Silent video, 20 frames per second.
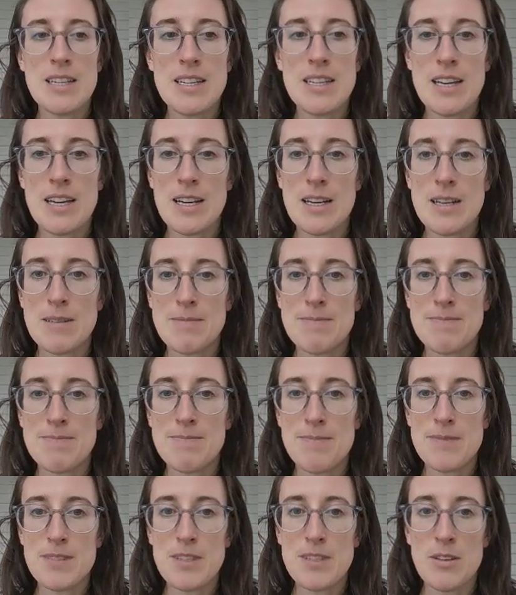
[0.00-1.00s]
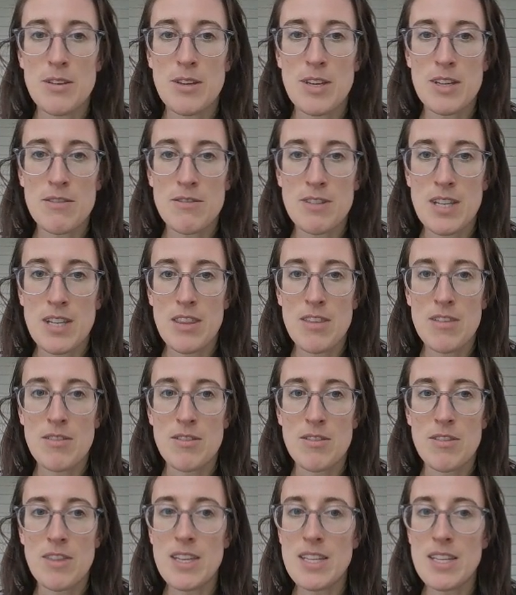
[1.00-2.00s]
So you can read
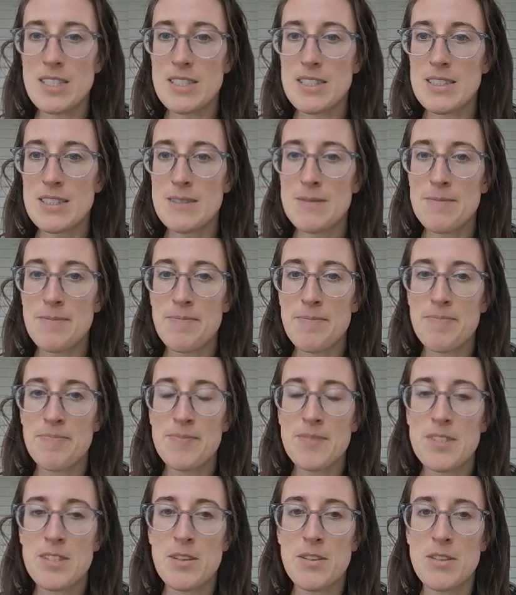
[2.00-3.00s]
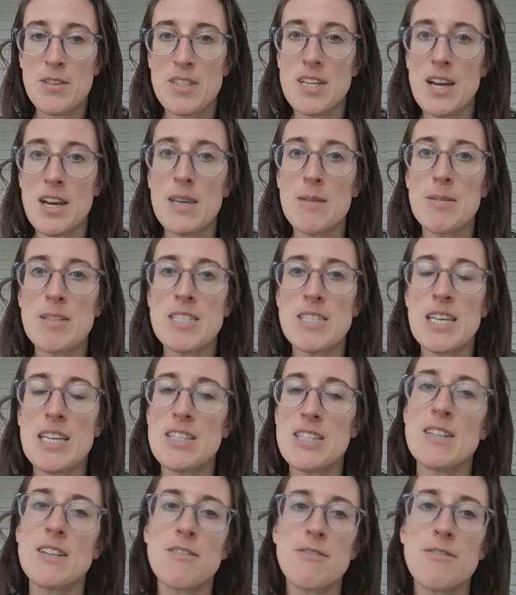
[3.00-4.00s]
through this. So the
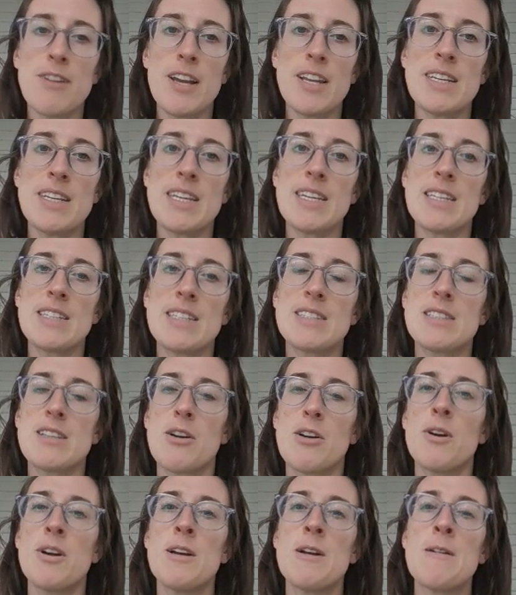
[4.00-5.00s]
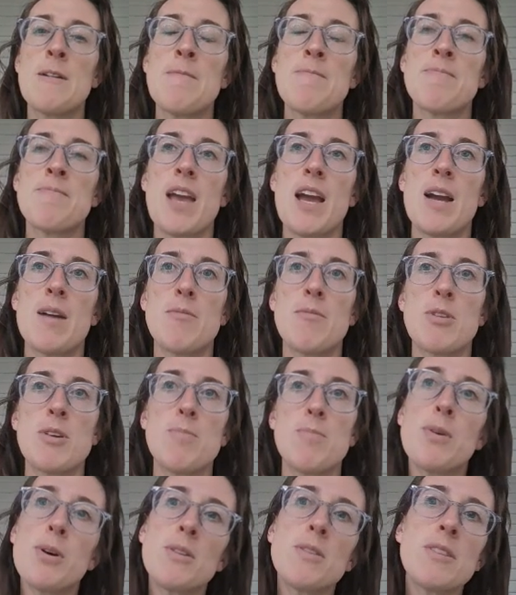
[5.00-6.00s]
documentation of findings. So we
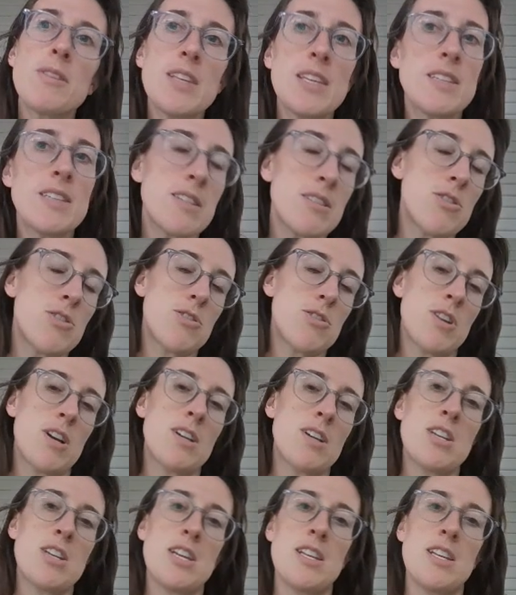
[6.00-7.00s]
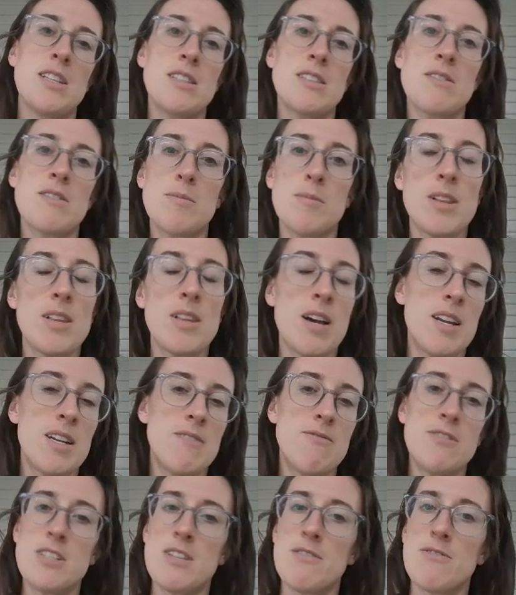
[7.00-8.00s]
pulled these instructions from a lot
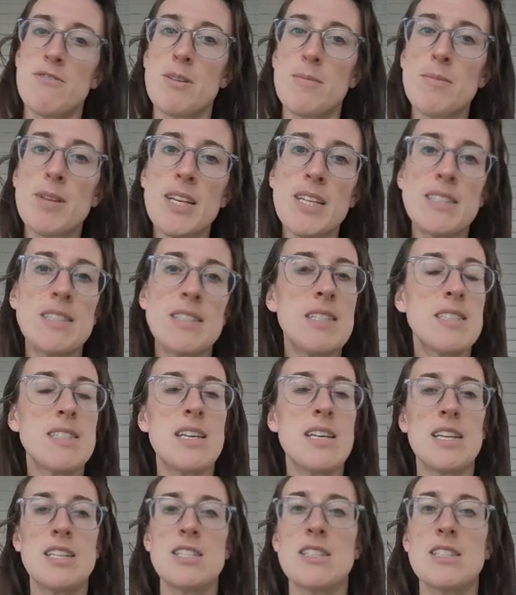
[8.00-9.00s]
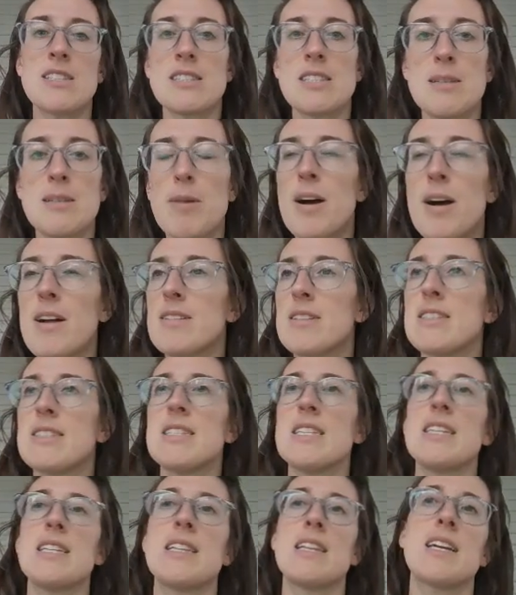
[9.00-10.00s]
of different places: agency
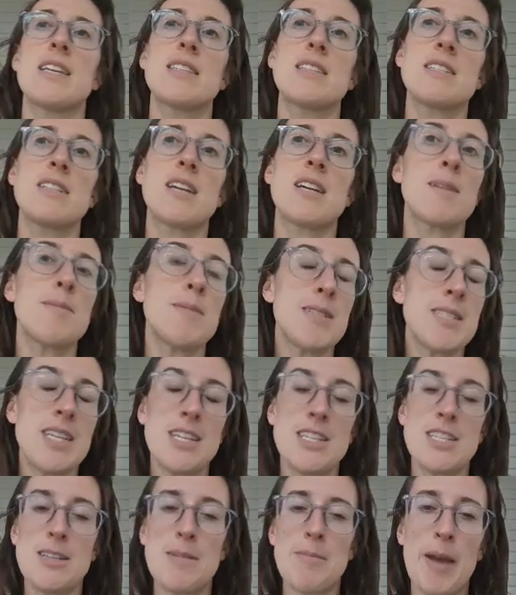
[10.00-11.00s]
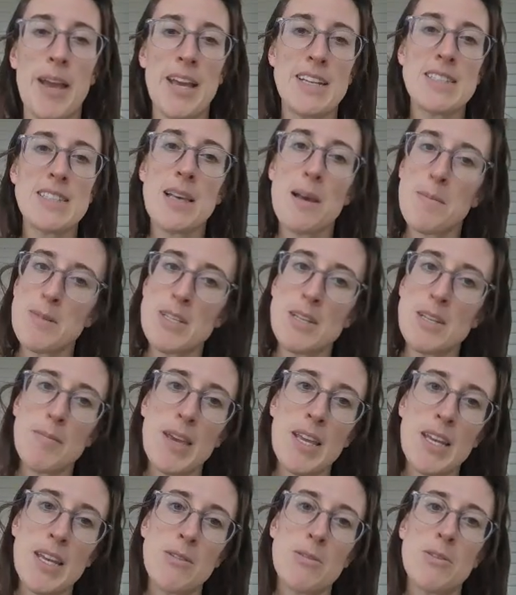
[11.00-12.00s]
policy, like the documentation by exception
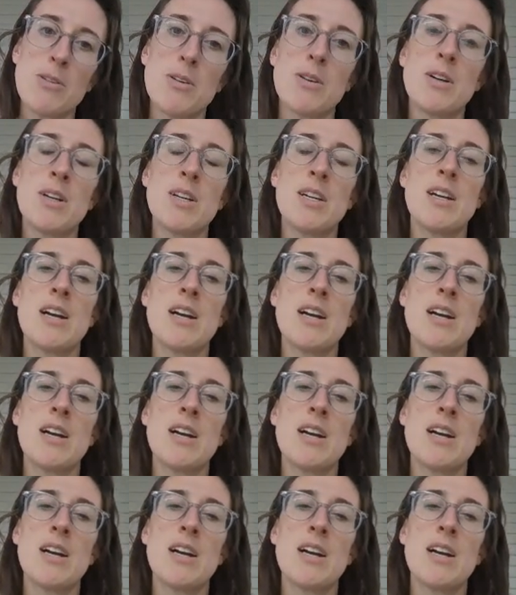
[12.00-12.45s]
manual,